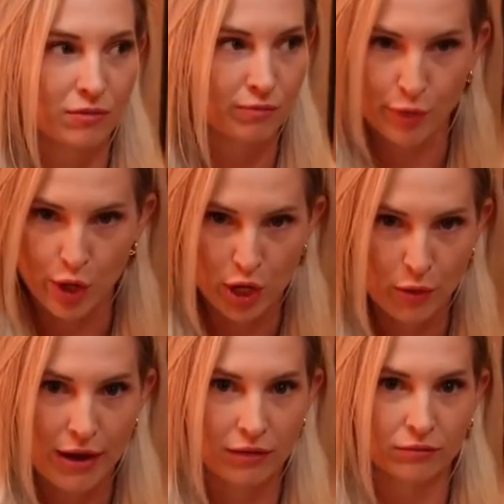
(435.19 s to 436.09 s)
burning you
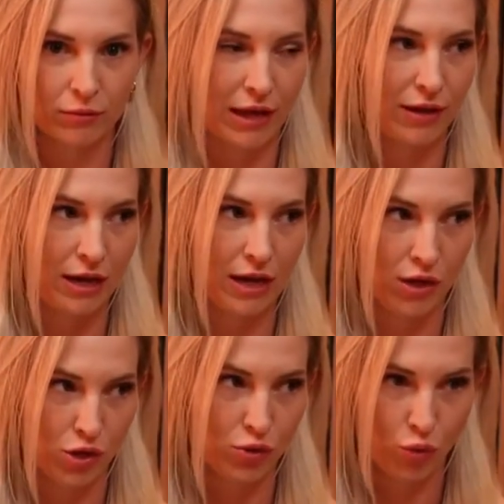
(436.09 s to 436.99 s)
out, without needing
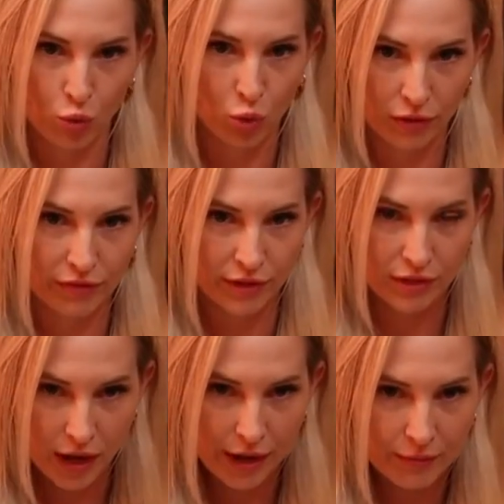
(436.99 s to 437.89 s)
you all of the
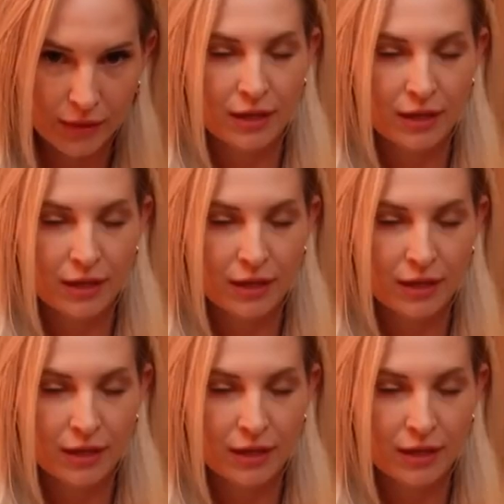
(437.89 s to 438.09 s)
time.